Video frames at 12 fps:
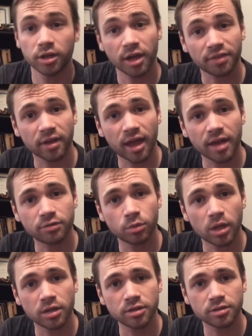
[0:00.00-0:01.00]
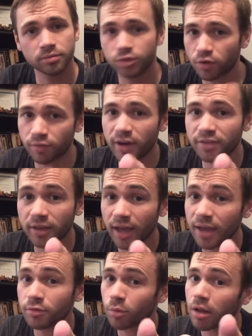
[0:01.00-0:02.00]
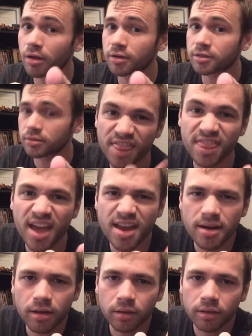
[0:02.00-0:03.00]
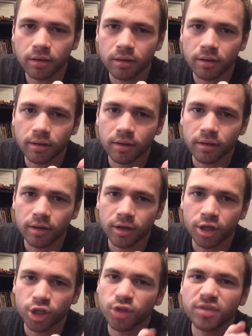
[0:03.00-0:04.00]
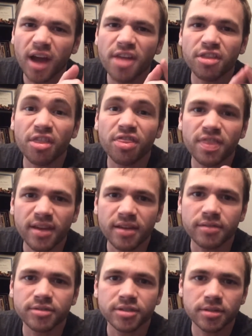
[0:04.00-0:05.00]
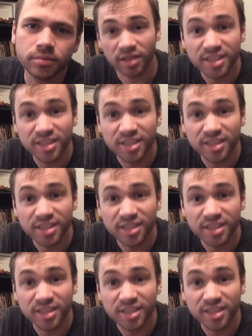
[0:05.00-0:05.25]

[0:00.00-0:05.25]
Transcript: You got the cave dwellers, don't forget the cave dwellers. And then you've got the thieves.